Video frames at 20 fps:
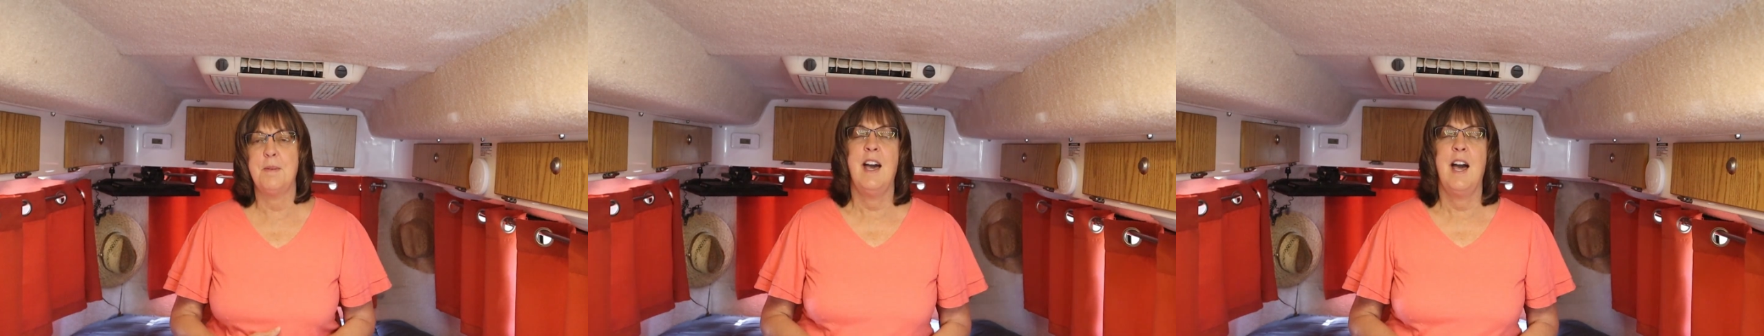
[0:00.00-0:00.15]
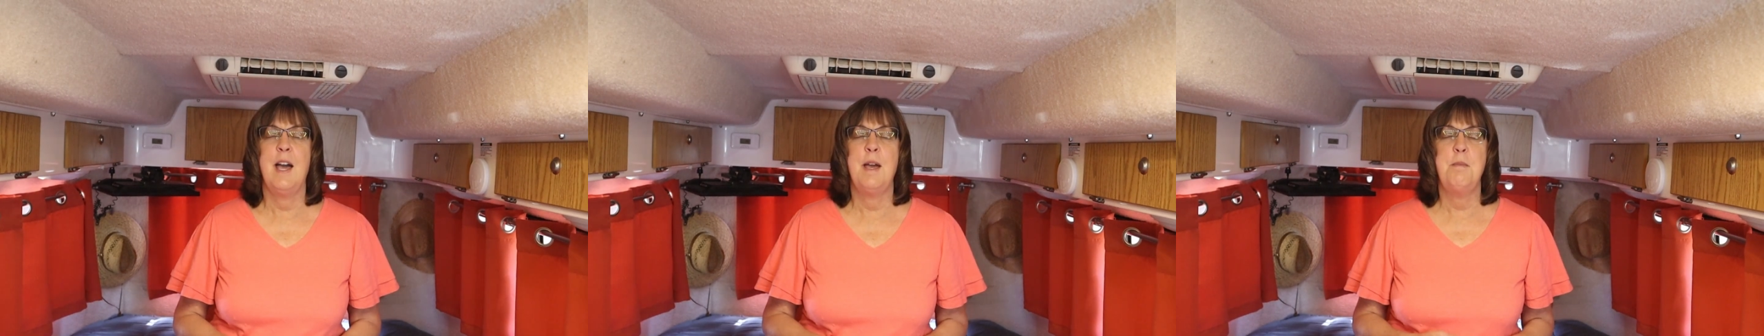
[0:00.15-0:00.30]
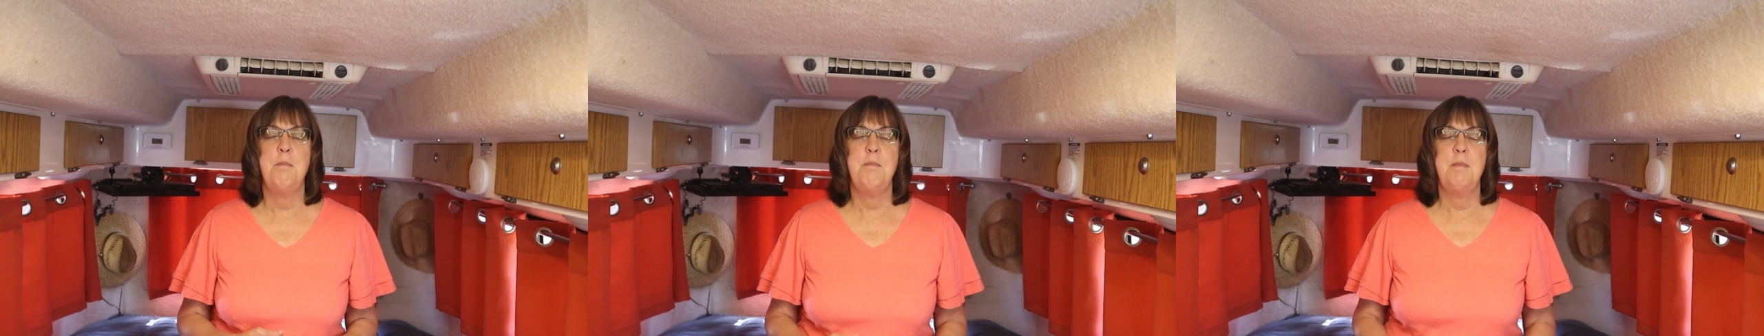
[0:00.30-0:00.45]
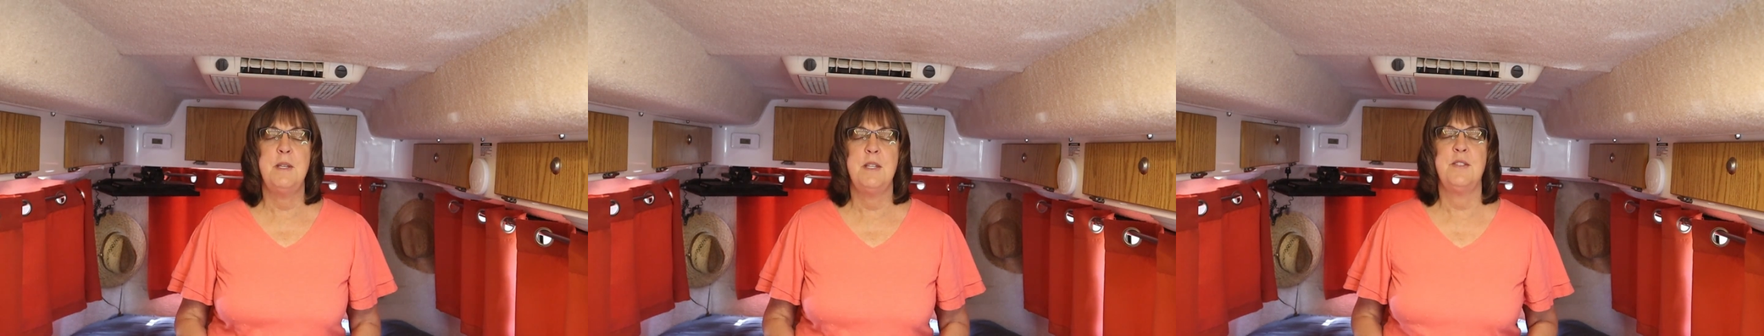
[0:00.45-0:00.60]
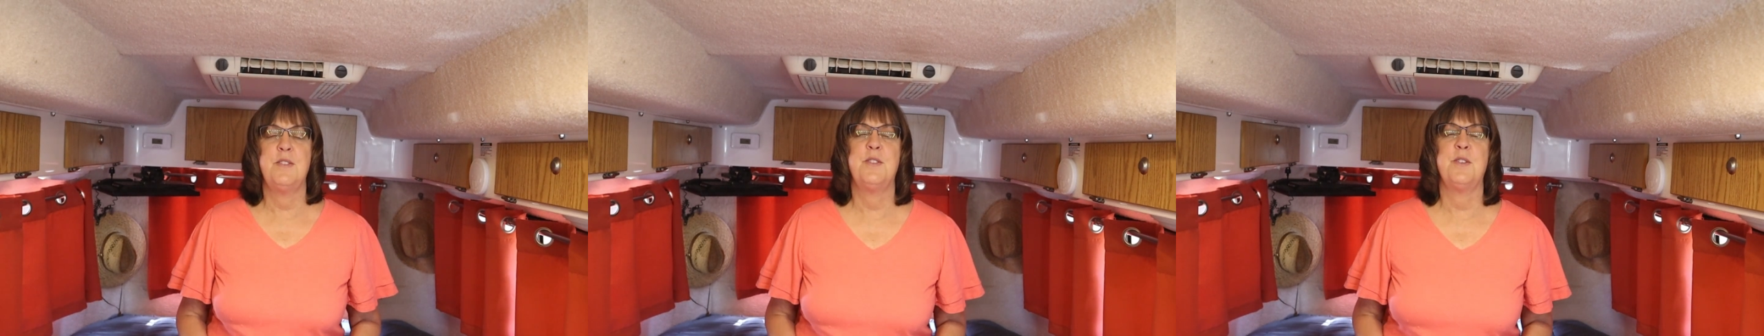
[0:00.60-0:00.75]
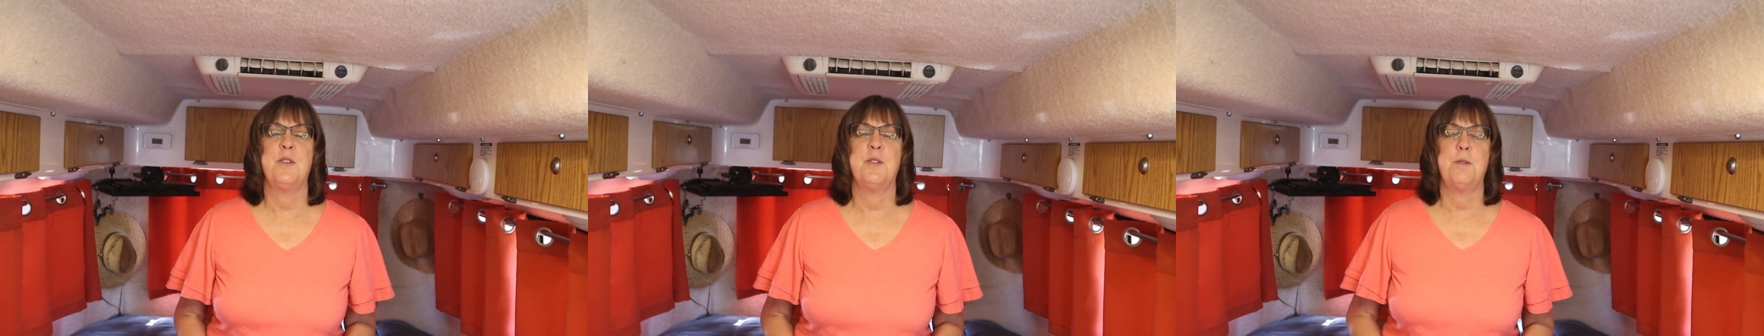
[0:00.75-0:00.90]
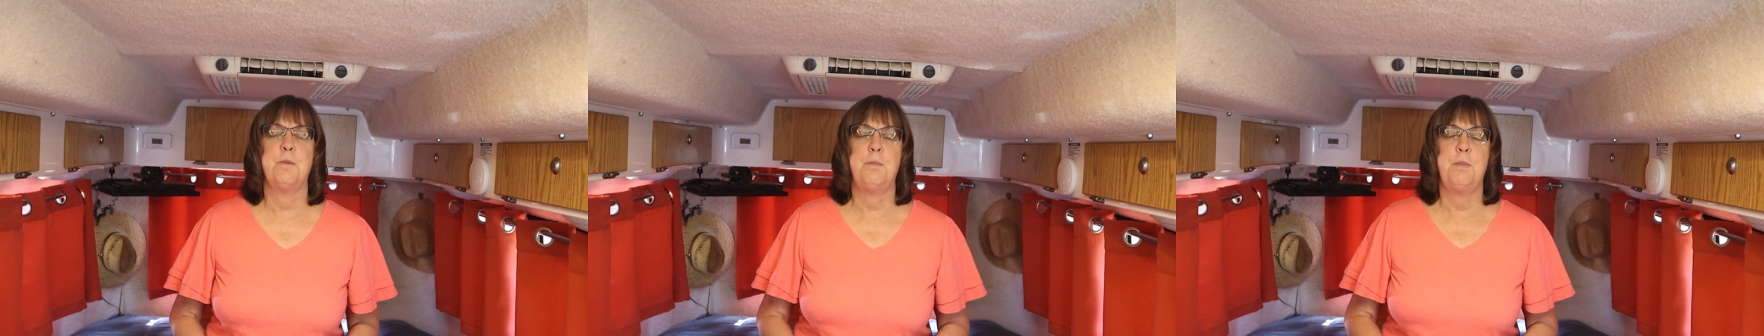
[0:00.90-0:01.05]
I miss
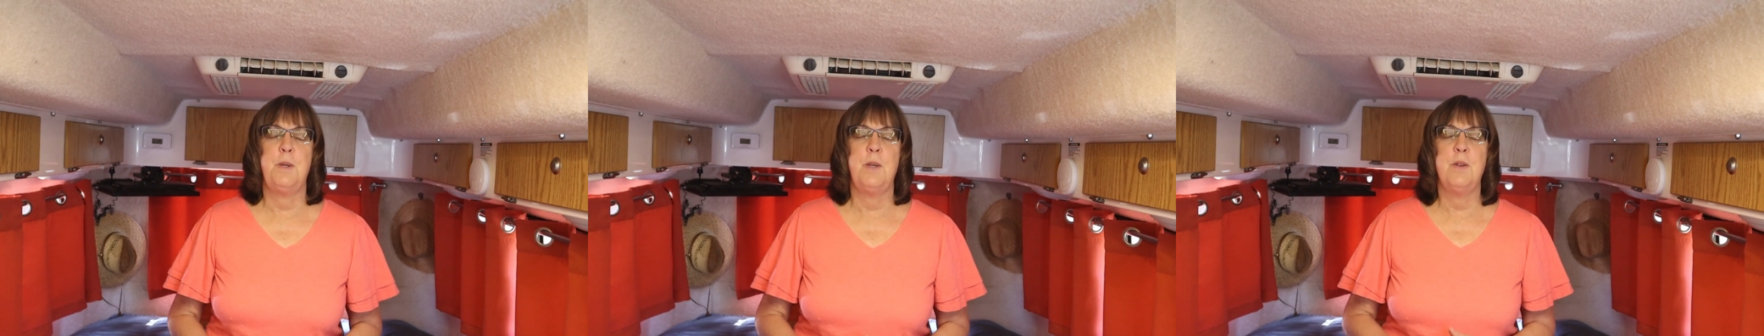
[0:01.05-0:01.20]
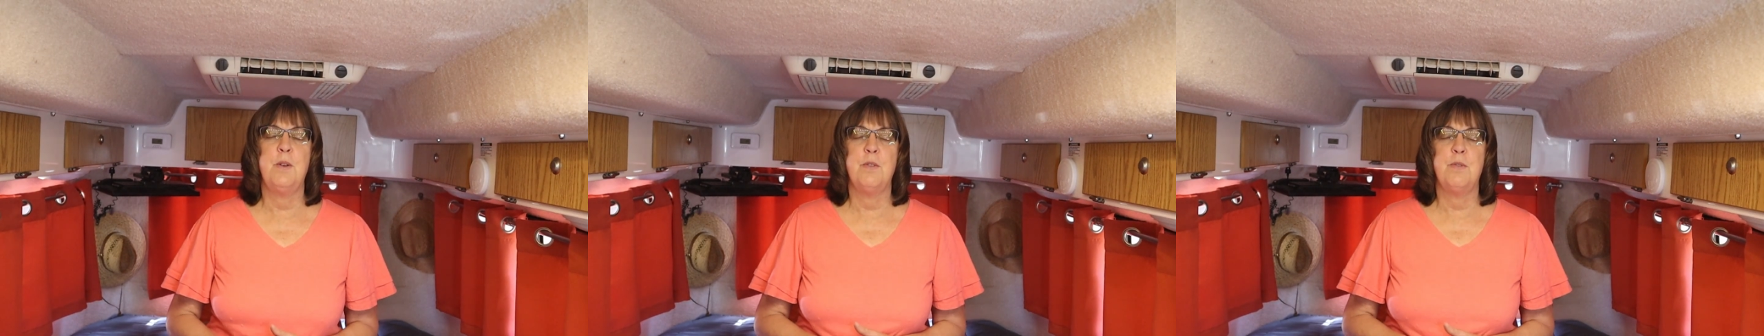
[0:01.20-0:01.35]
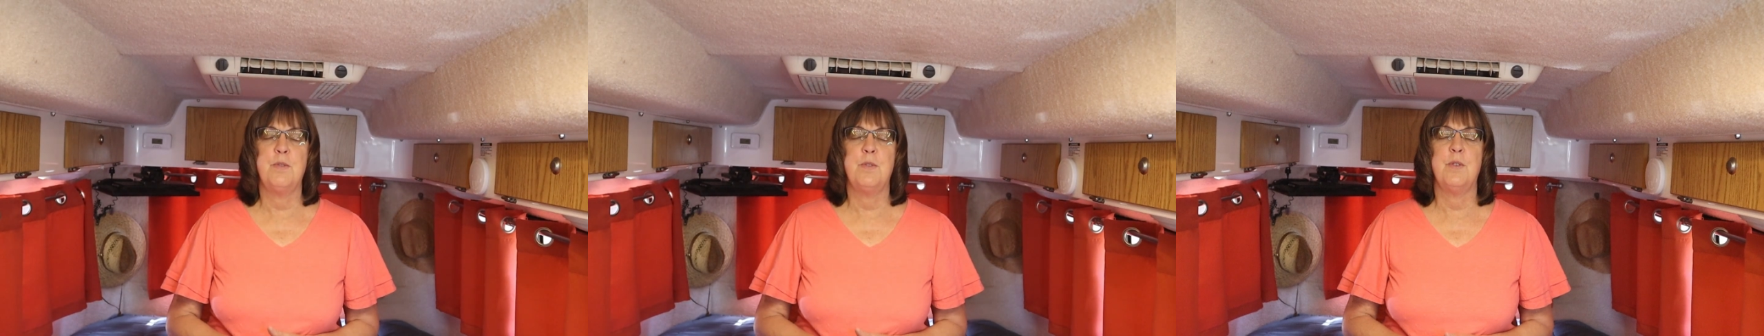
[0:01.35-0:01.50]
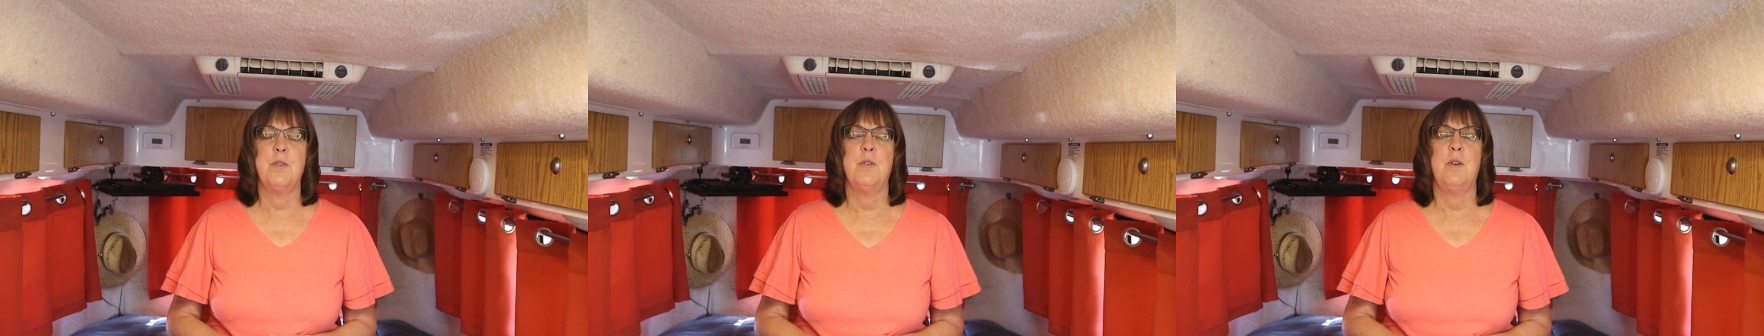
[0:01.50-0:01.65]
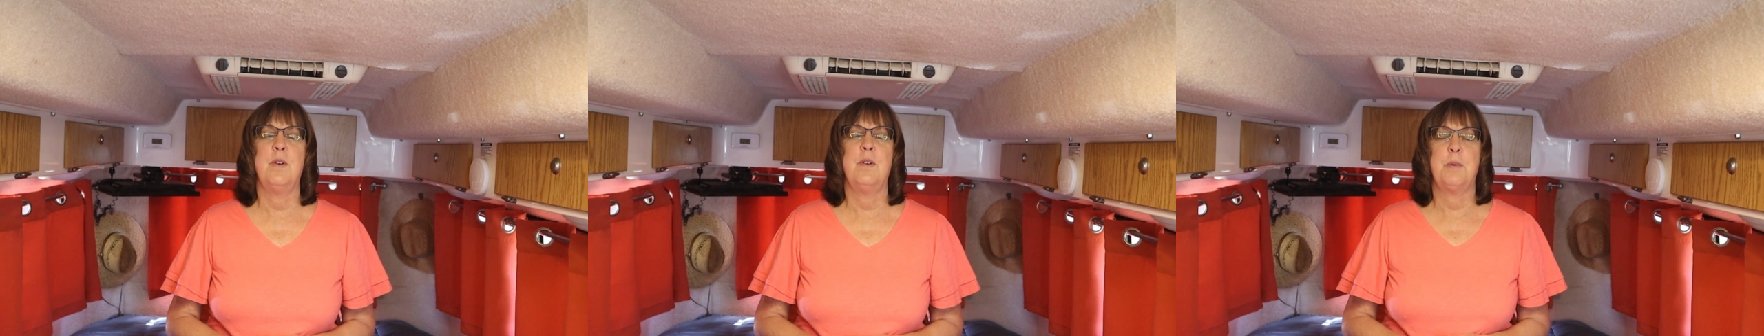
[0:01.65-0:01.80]
those beautiful